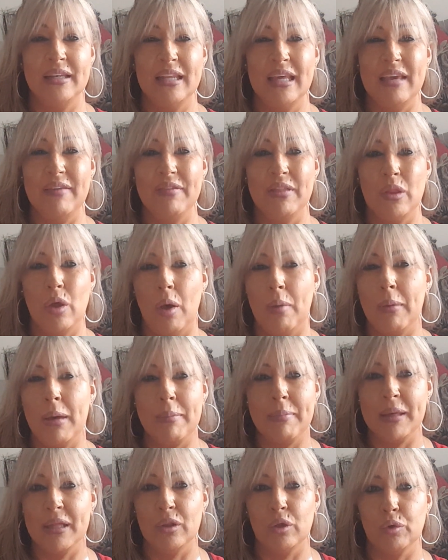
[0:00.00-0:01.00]
even though it may
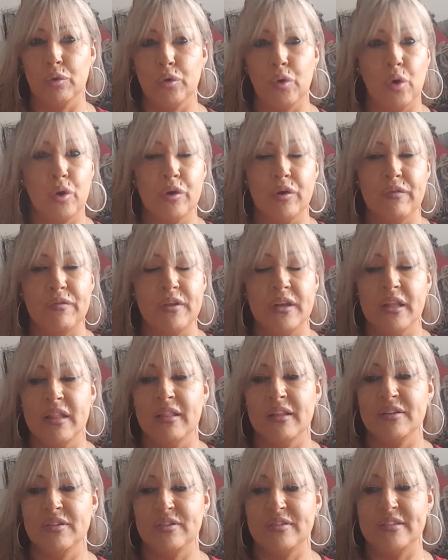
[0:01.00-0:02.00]
be a little darker,
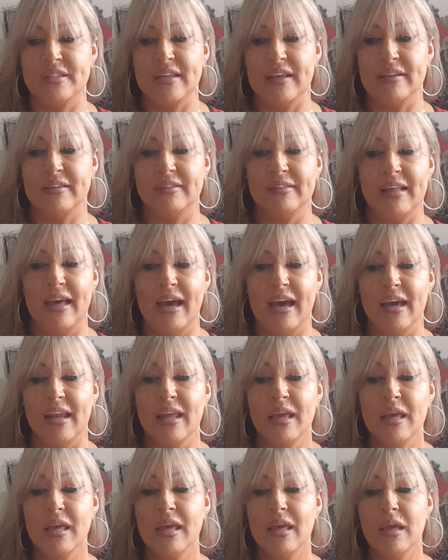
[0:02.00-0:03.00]
vanilla just does that.
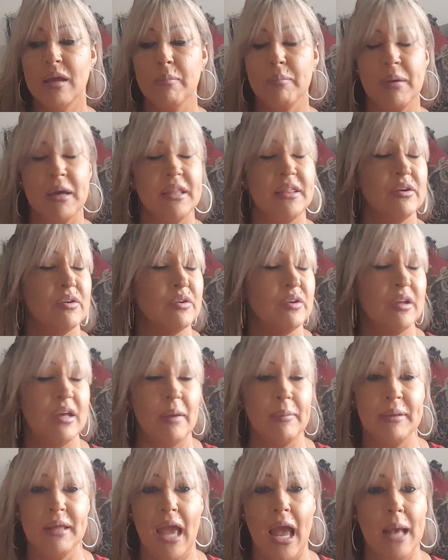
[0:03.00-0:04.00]
But
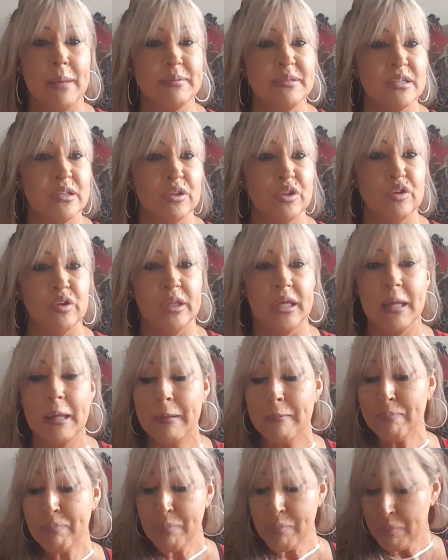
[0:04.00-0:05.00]
absolutely.
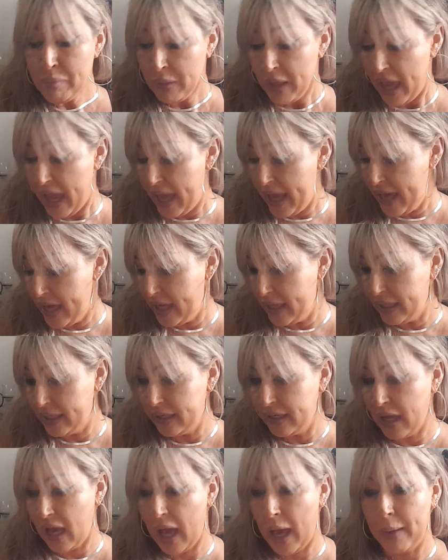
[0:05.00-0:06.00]

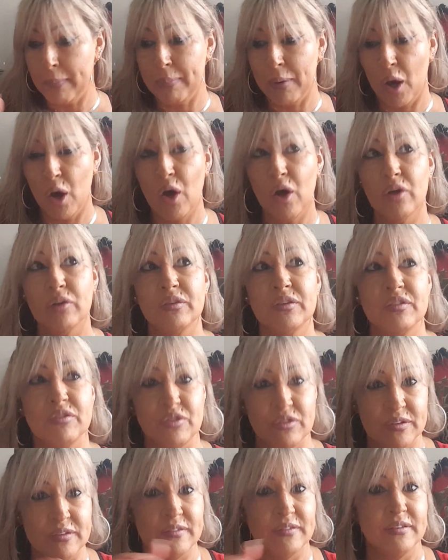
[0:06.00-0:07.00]
And I bought,
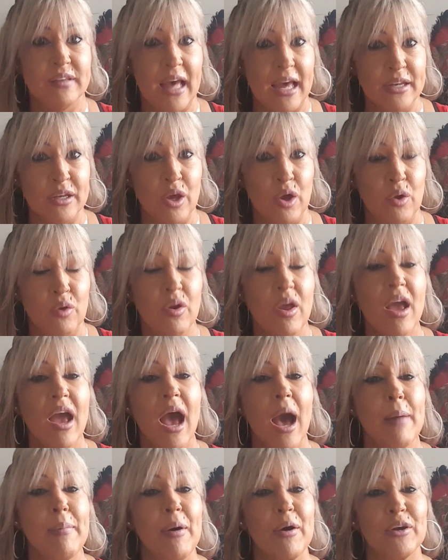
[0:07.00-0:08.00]
just side note,
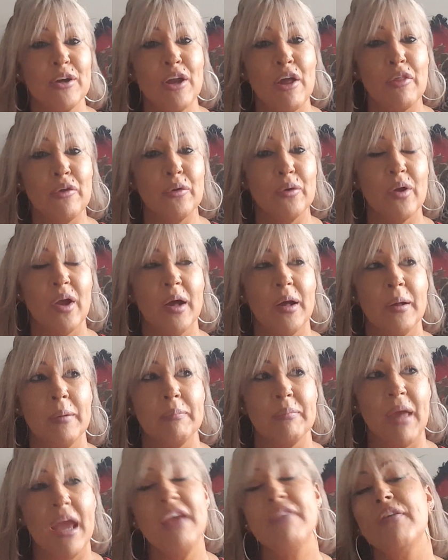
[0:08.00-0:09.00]
I bought another
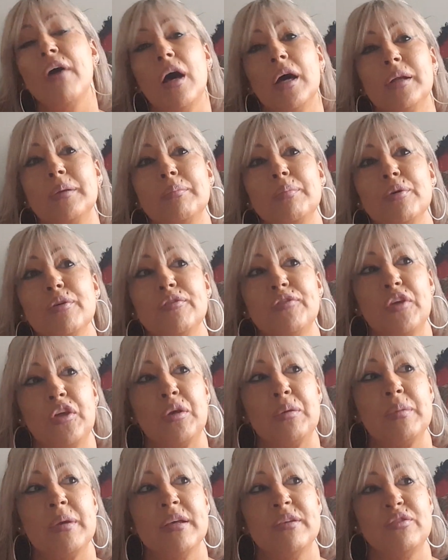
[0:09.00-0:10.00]
Avon
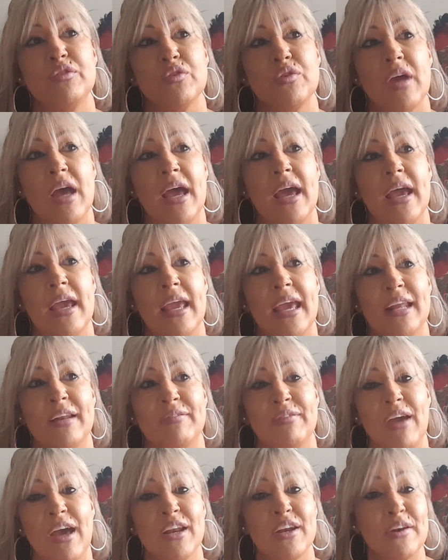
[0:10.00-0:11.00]
perfume yesterday, and
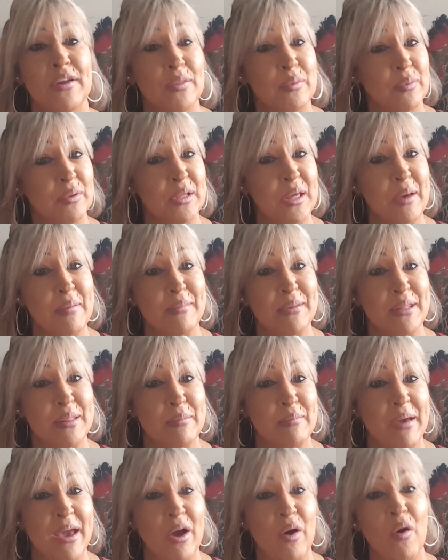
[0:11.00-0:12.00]
I've got another one coming in the
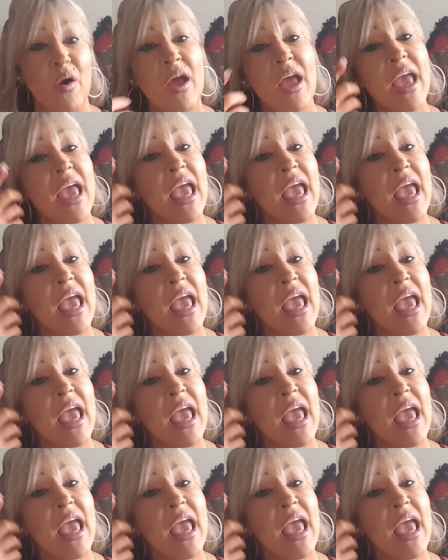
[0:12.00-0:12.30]
mail.